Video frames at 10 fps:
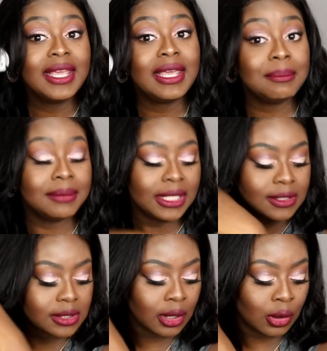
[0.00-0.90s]
It
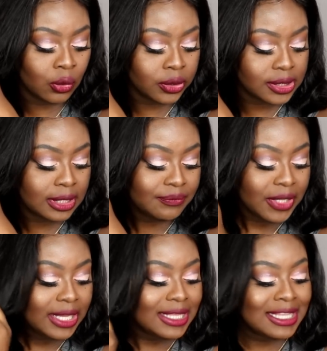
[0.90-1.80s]
means a lot.
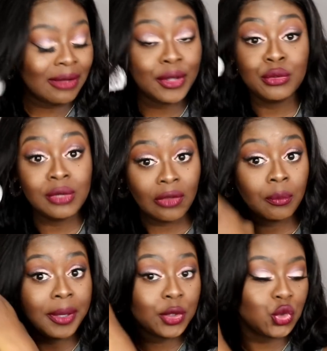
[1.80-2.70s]
Now, I do have a
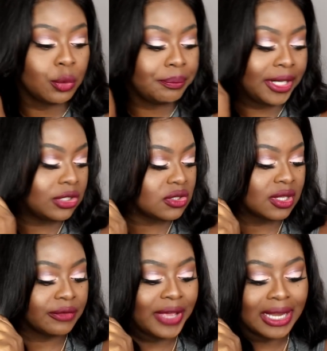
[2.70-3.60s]
Patreon page. I
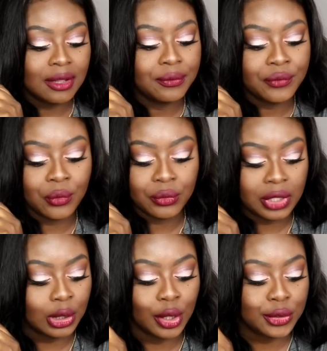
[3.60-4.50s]
think I've had it for
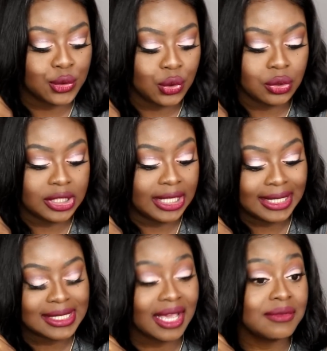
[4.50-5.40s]
the last two
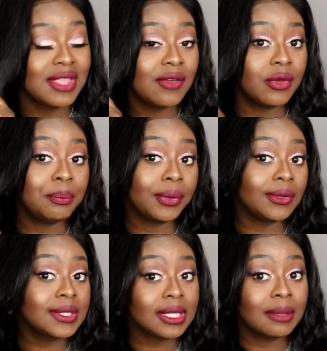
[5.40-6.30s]
years. I've never
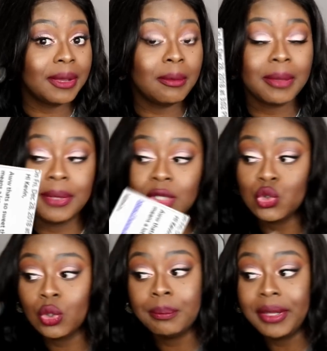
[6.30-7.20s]
posted about my
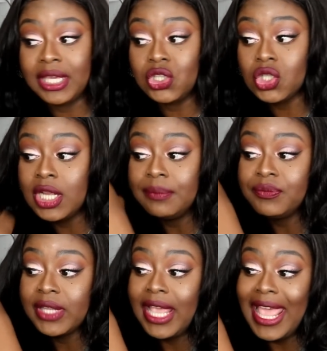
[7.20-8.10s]
Patreon page
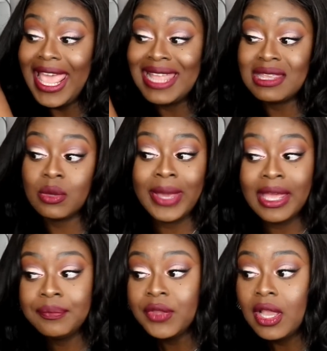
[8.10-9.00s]
anywhere.